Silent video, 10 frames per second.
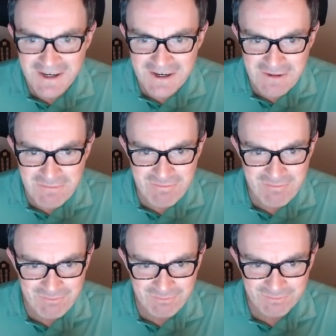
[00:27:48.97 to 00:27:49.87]

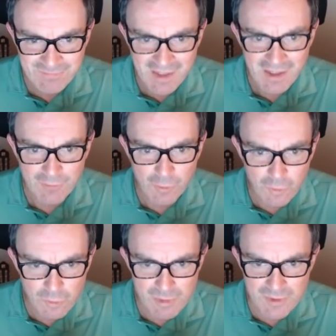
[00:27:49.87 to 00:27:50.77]
um, I've
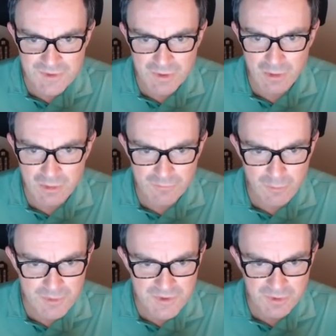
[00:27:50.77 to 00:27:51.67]
almost got, oh, I've
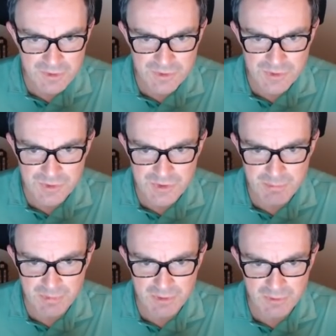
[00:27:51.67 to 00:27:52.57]
almost got a
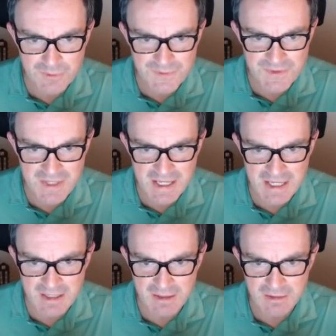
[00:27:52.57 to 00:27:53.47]
triple across
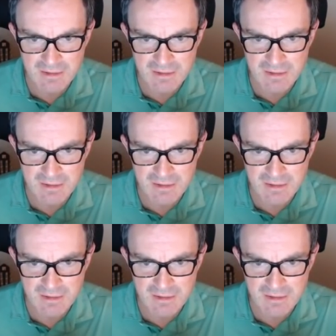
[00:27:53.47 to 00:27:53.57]
there